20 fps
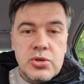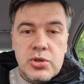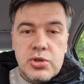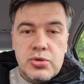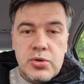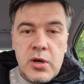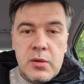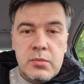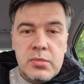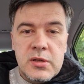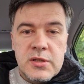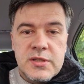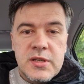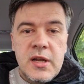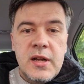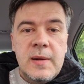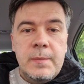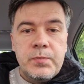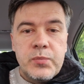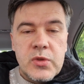troubles
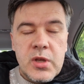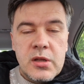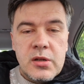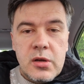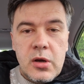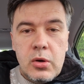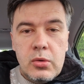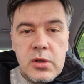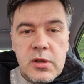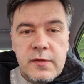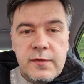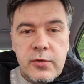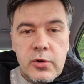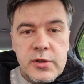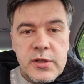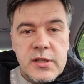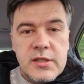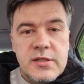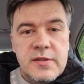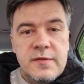not only for
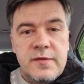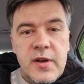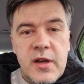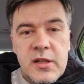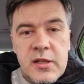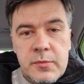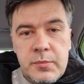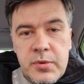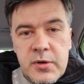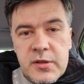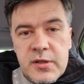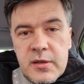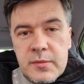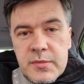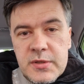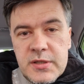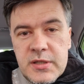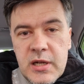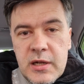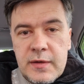the developer
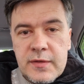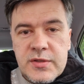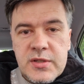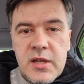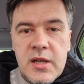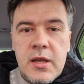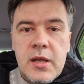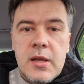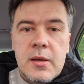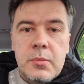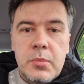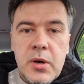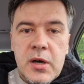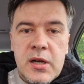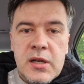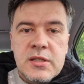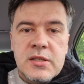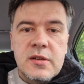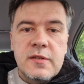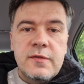themselves
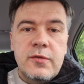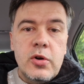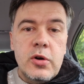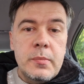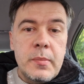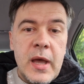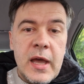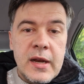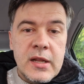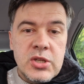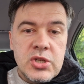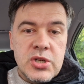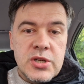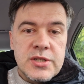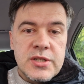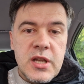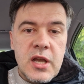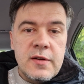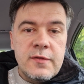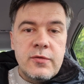but for
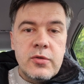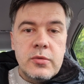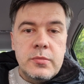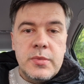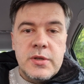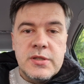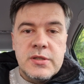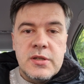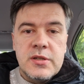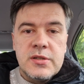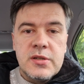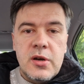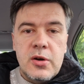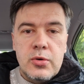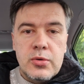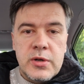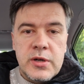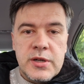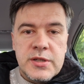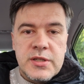managers and for business
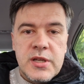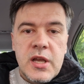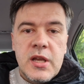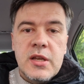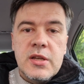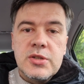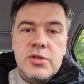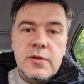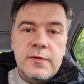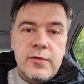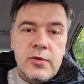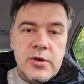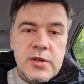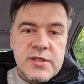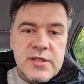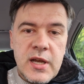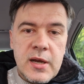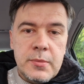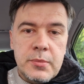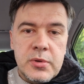owners so for
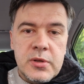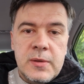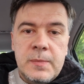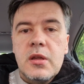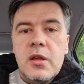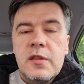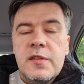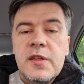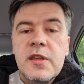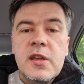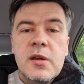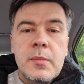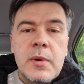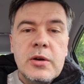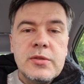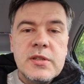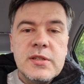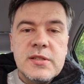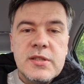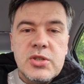example think
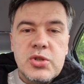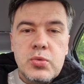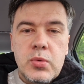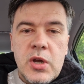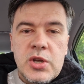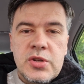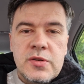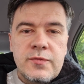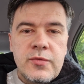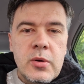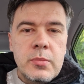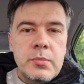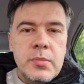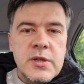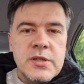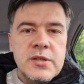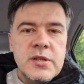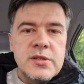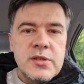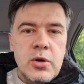about the situation from
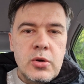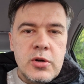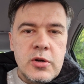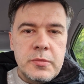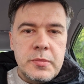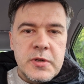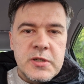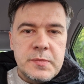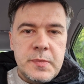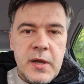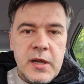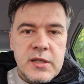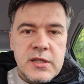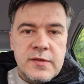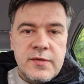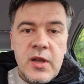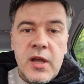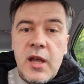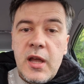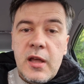business owner perspective
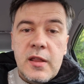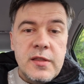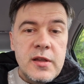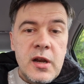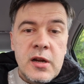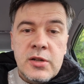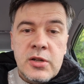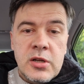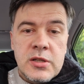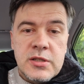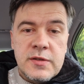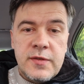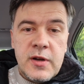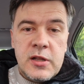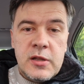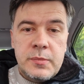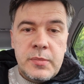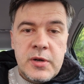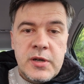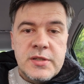they are not
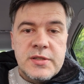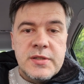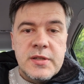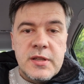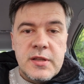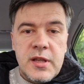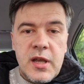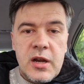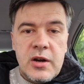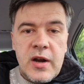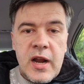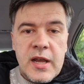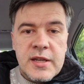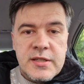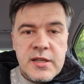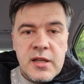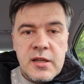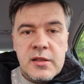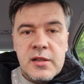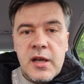developers they are
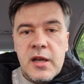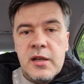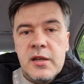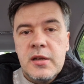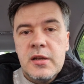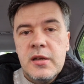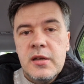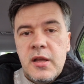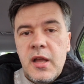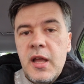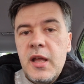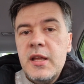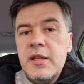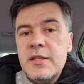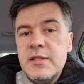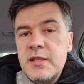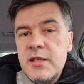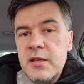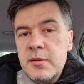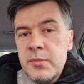asking like hey
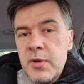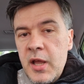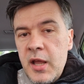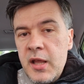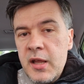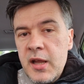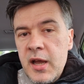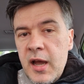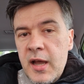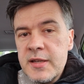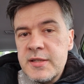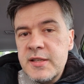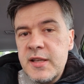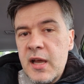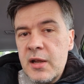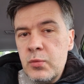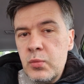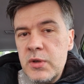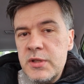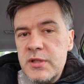team hey guys
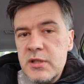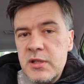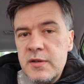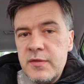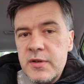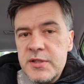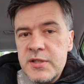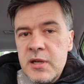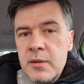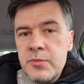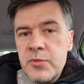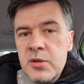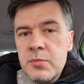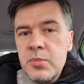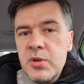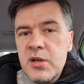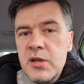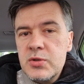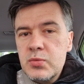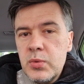can we deliver something
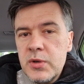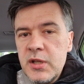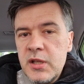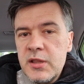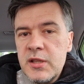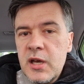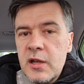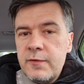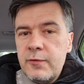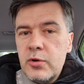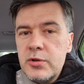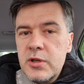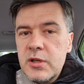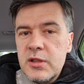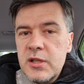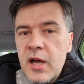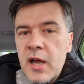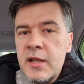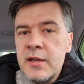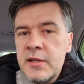because we need that for the
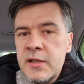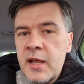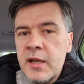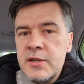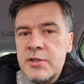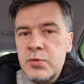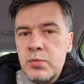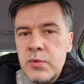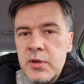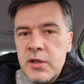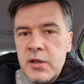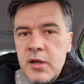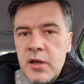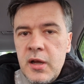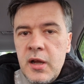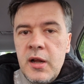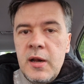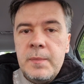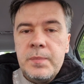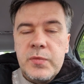client next week
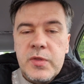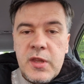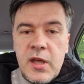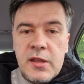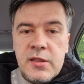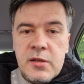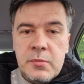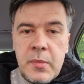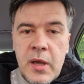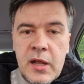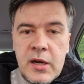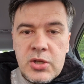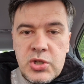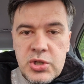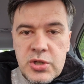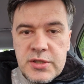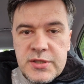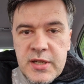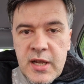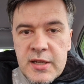then the manager
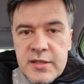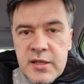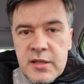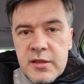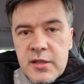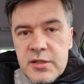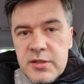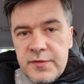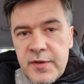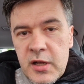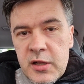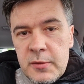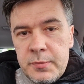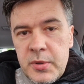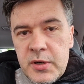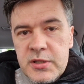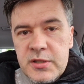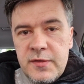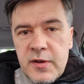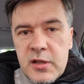is asking the
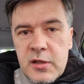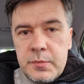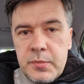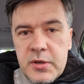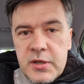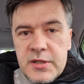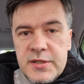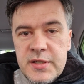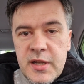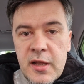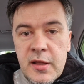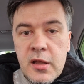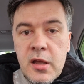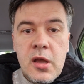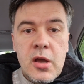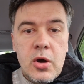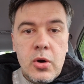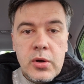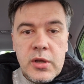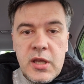developer developer is saying
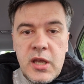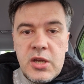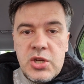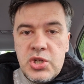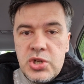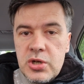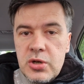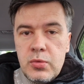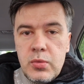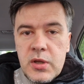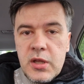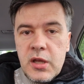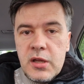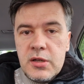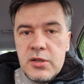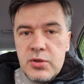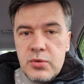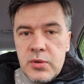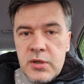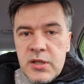okay sure we
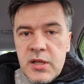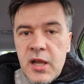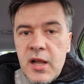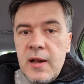can do it